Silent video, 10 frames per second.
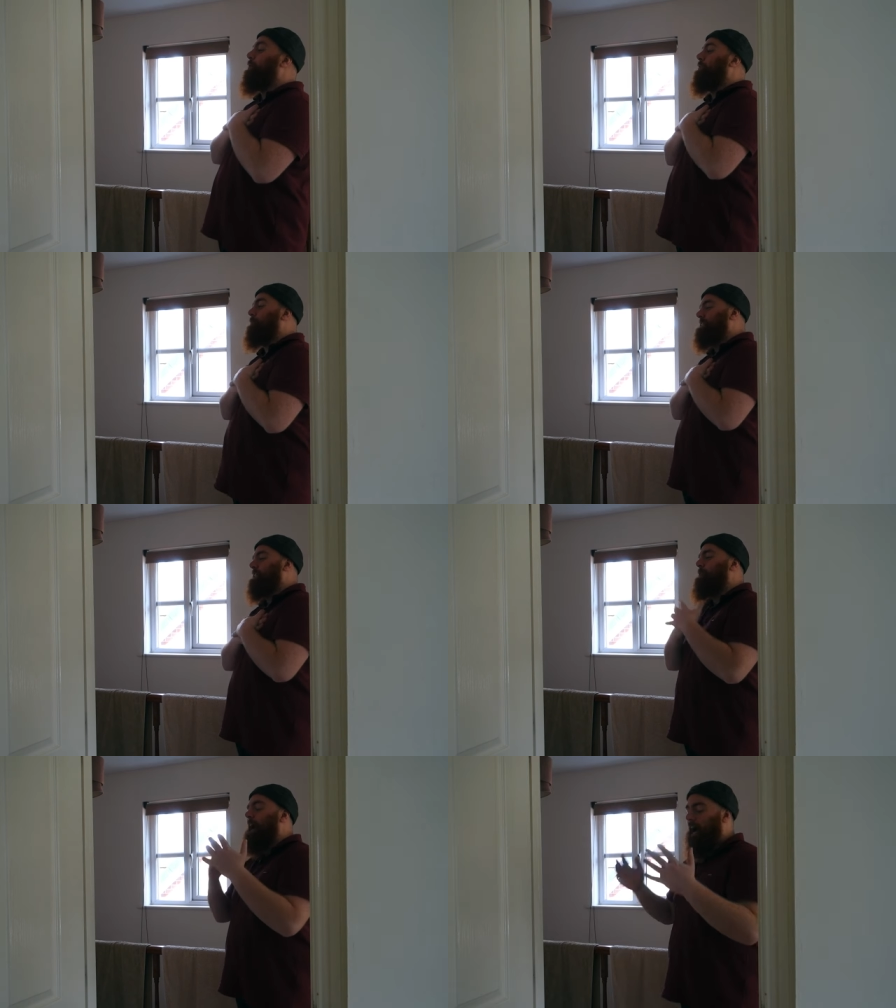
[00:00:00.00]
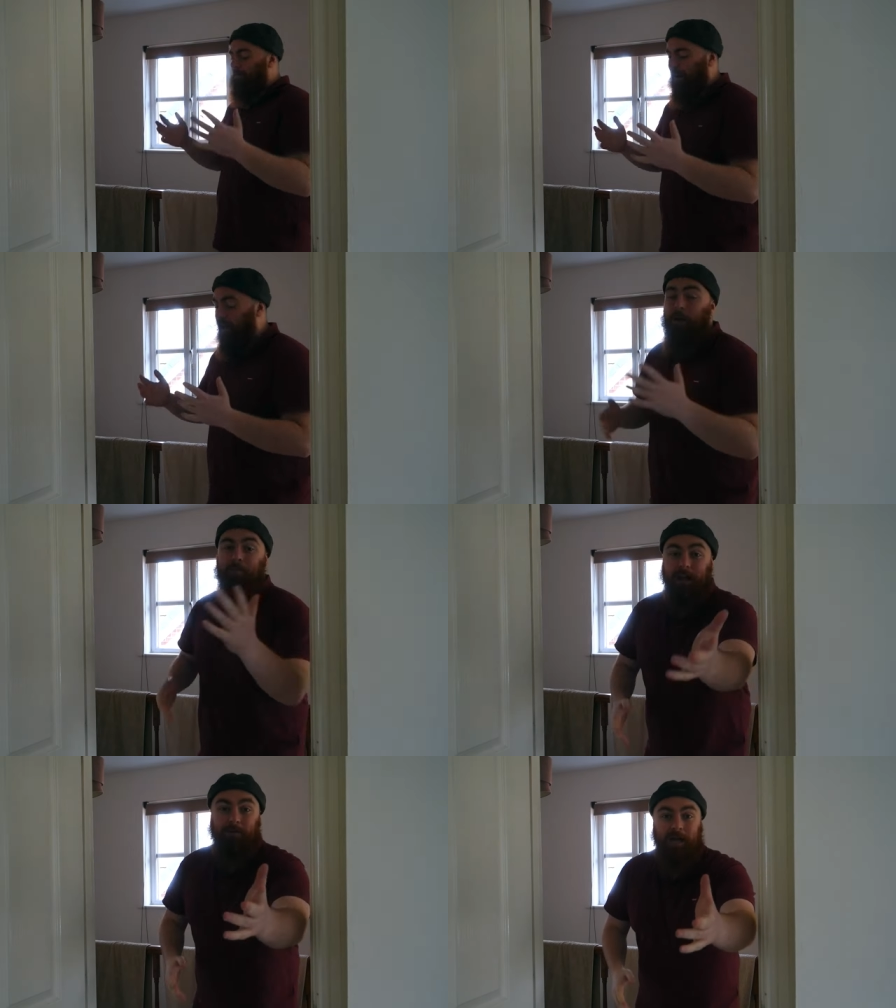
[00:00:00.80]
Brother Wissam and Bilal,
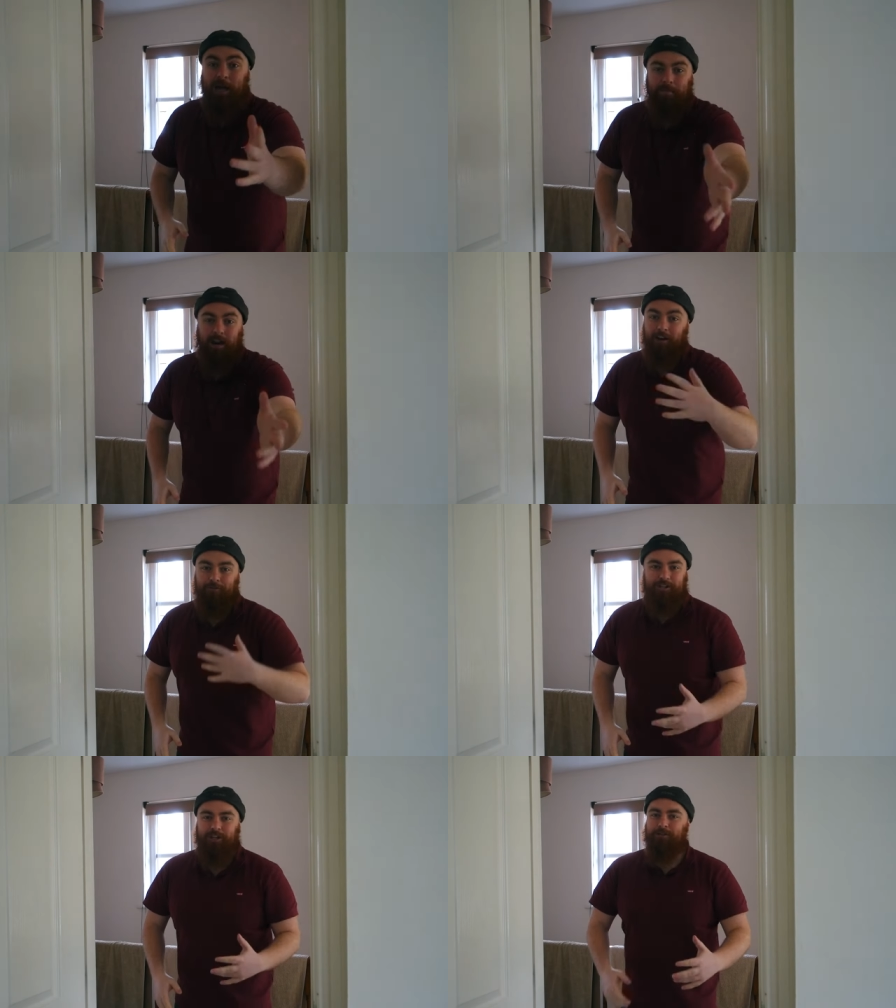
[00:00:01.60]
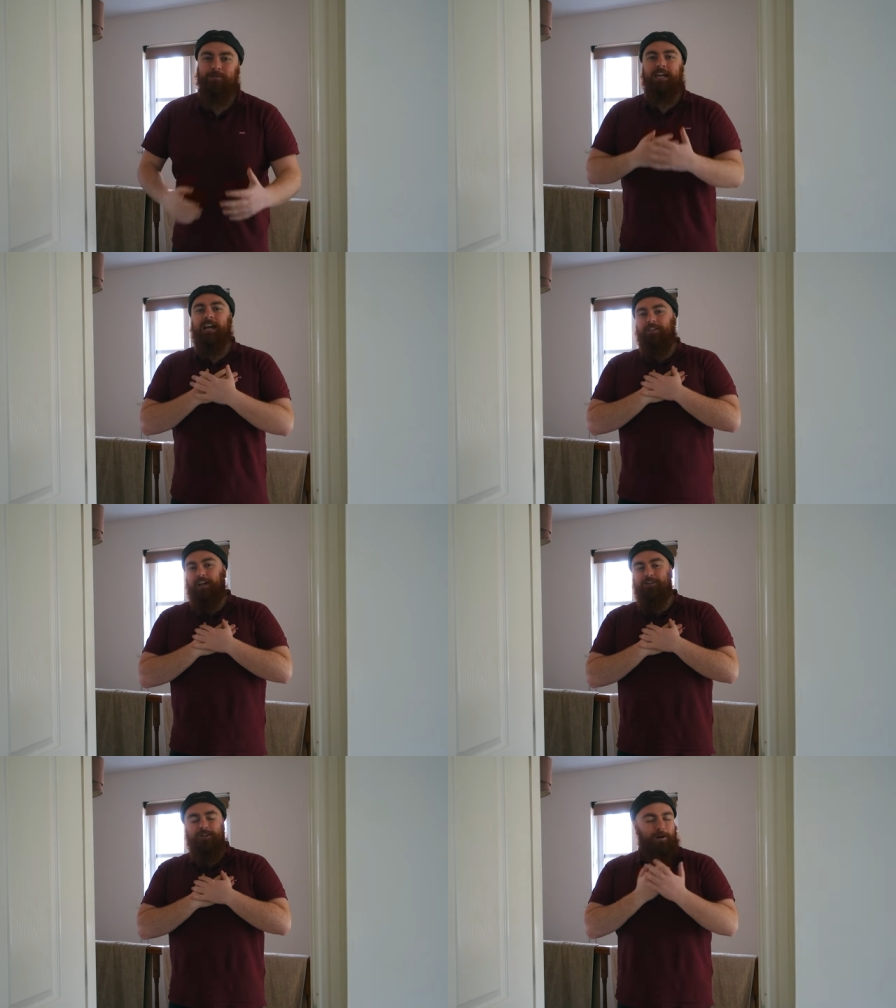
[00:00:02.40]
by the way, Bilal reached out to me.
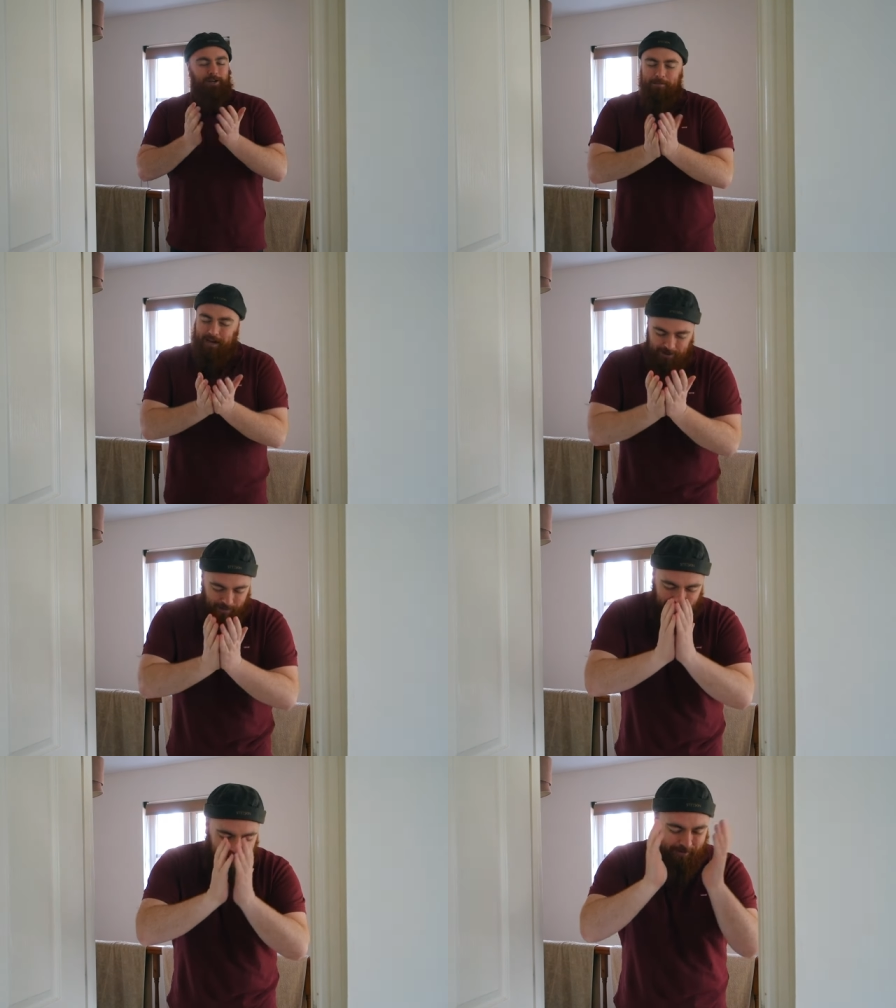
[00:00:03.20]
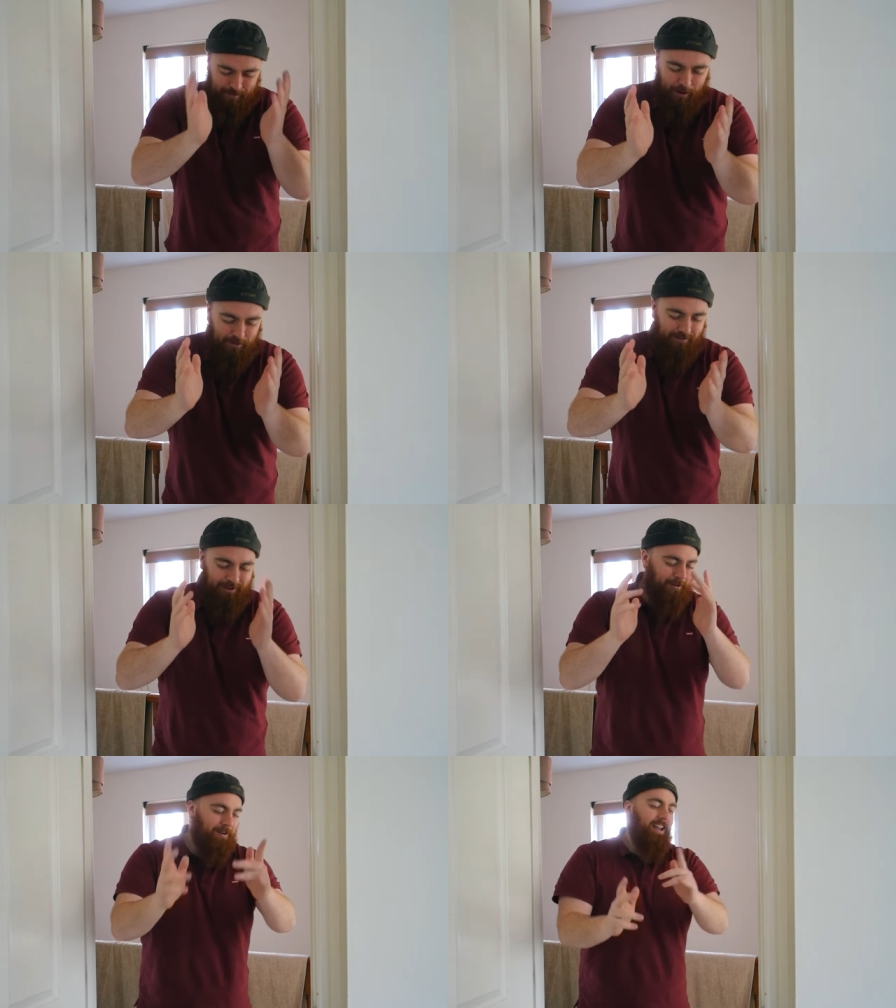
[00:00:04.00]
Thank you so much. I made dua for both of
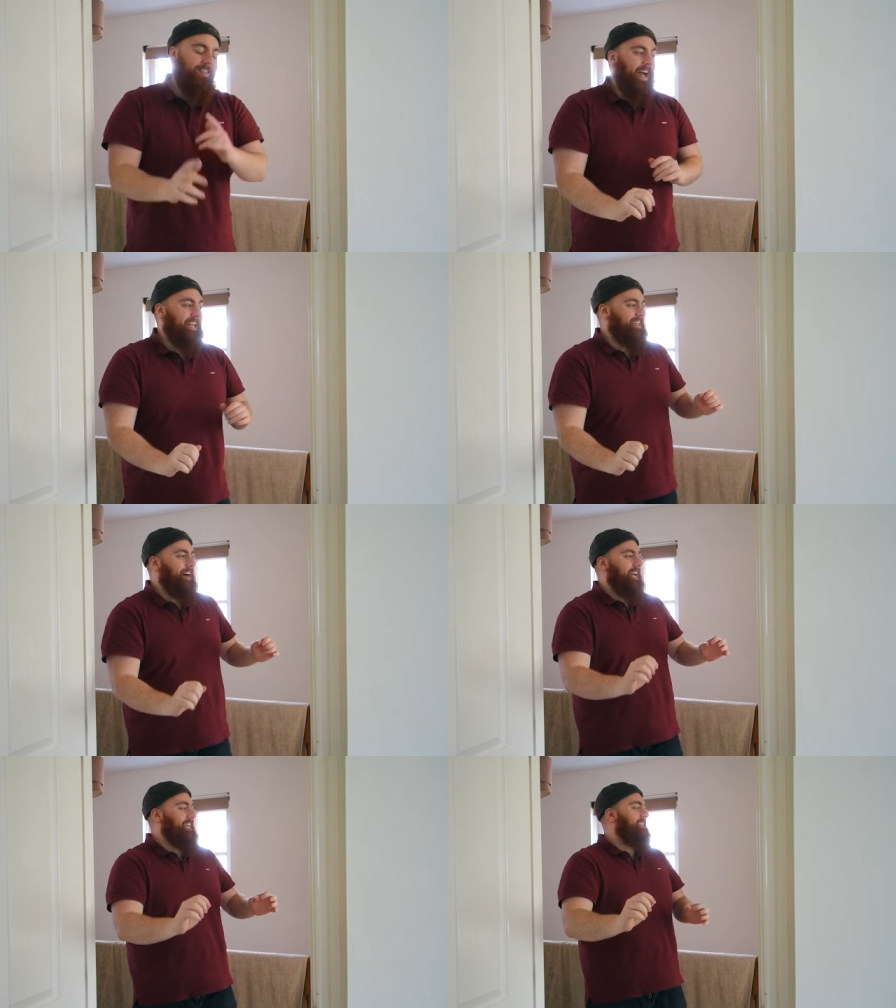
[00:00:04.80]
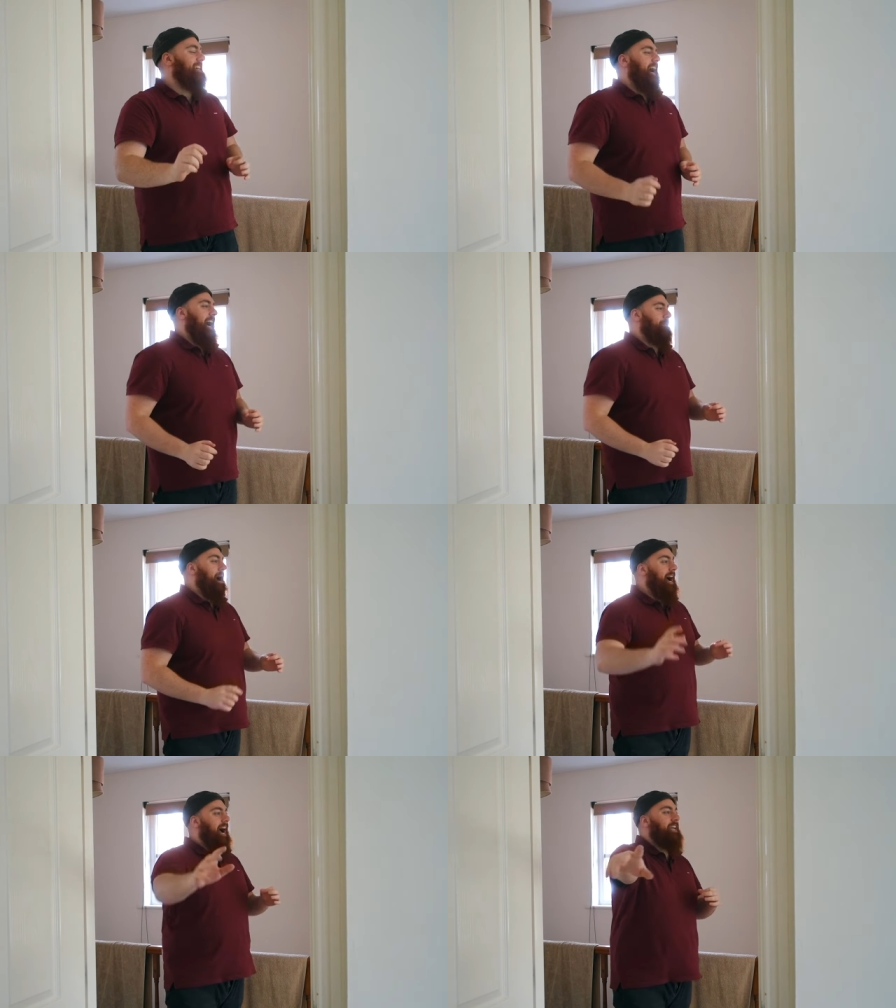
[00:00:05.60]
you that night. Um,
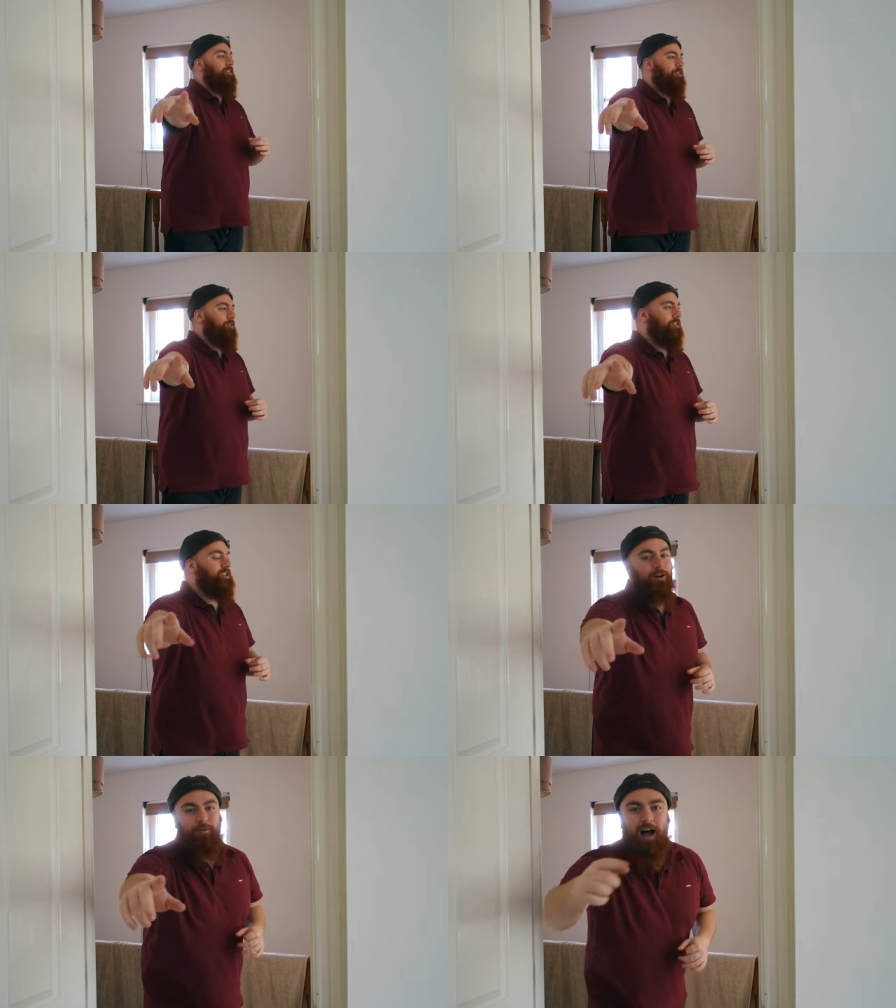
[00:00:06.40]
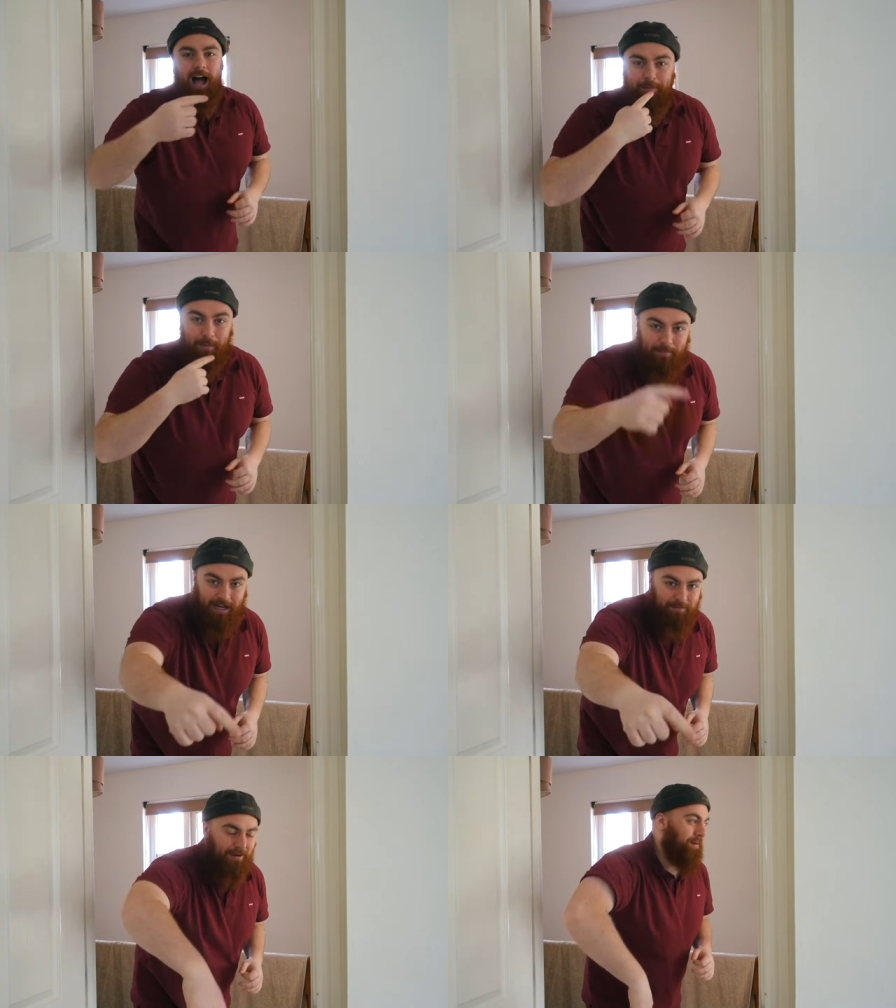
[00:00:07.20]
I, I, thought, you know what, i put my
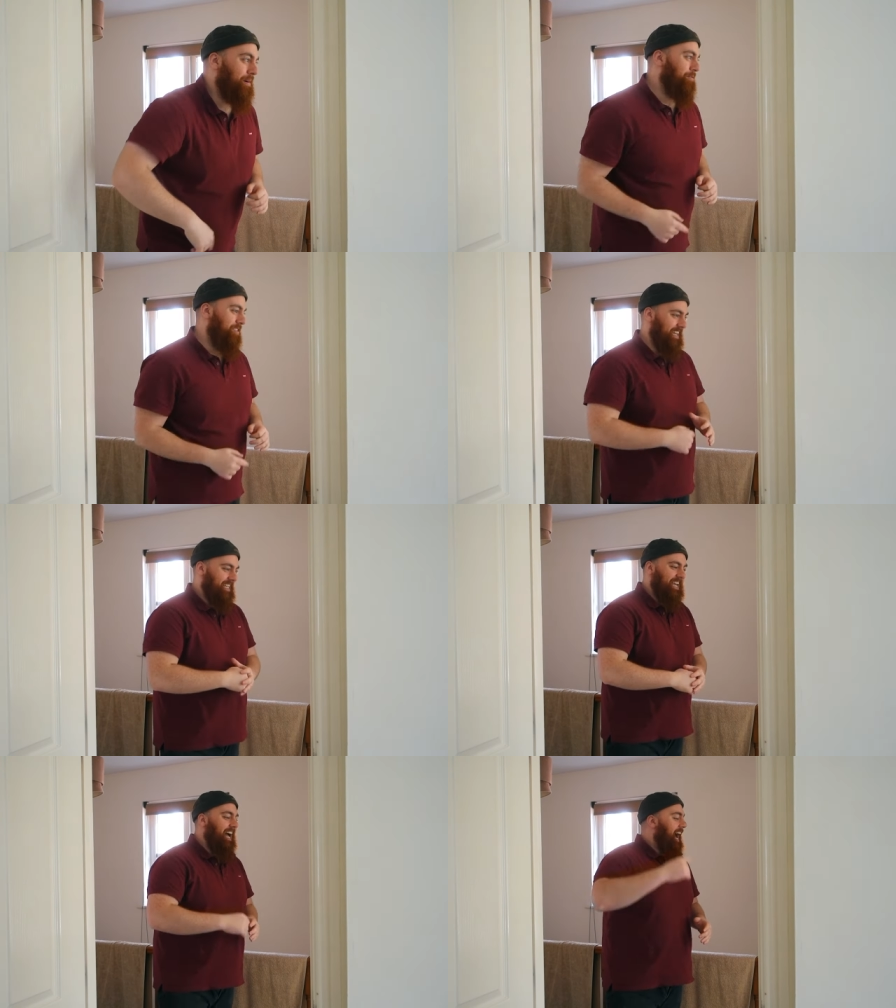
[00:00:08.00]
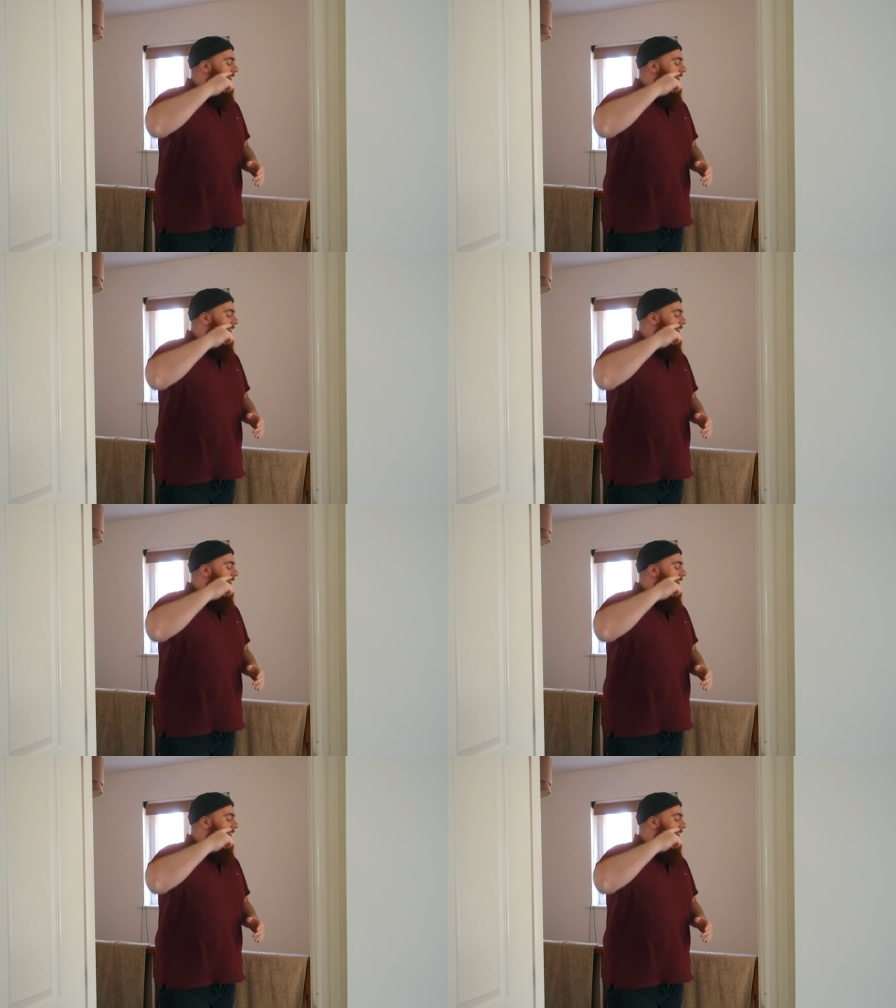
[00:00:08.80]
money where my mouth is.